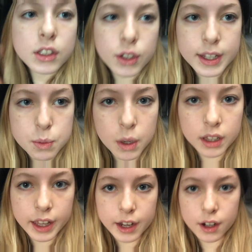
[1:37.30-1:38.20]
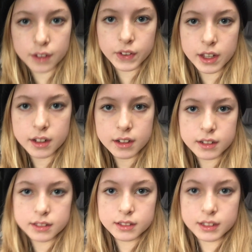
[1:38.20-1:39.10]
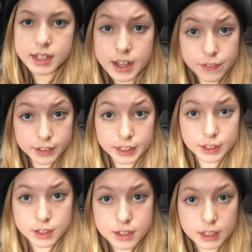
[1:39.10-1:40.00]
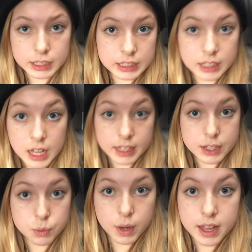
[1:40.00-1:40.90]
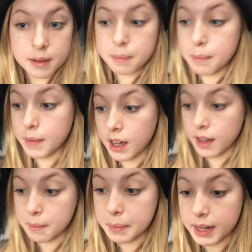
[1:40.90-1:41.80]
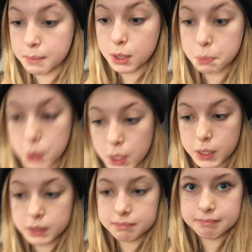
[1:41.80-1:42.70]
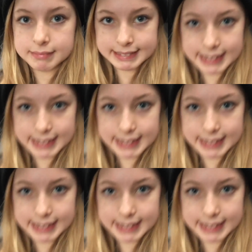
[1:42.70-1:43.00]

So that's one layer of it. It definitely looks a lot less red, um, but I'm going to put on